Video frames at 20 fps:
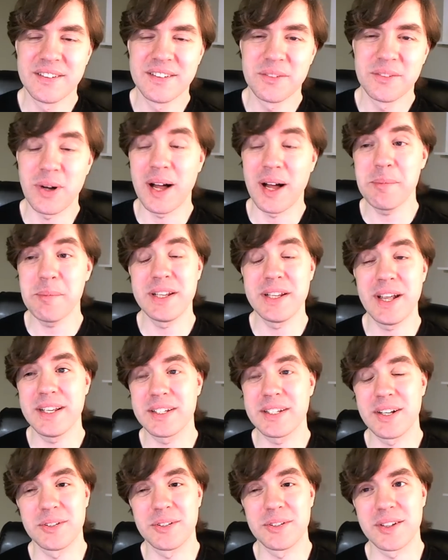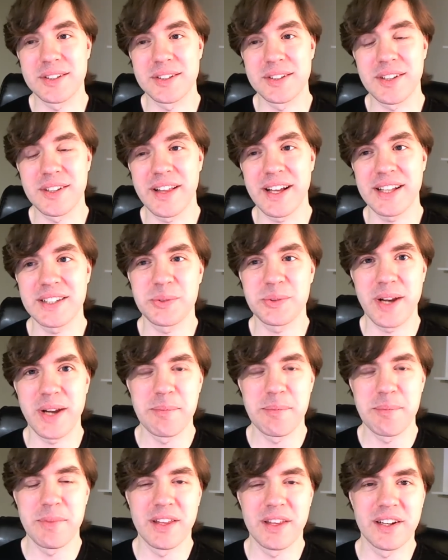Well, I'm a night coder, so that's when
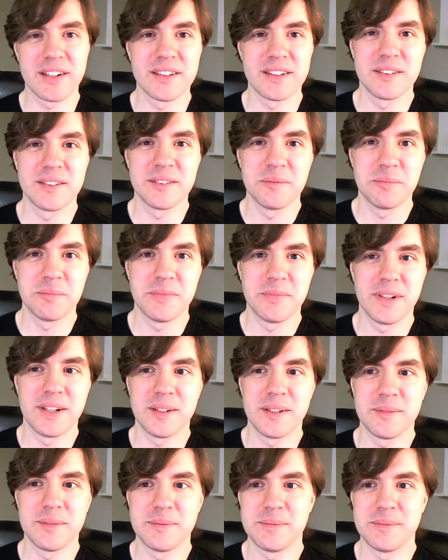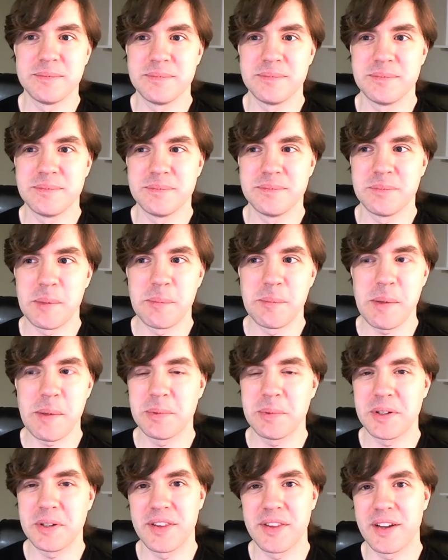I'm there. Um, yeah. But
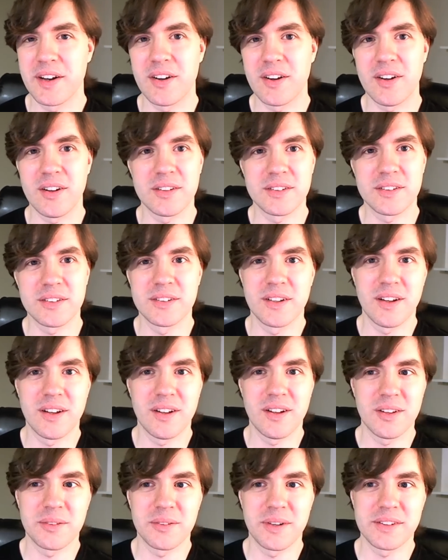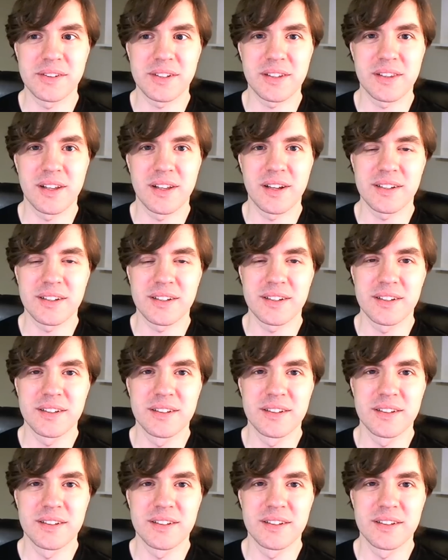people are there all all around the clock.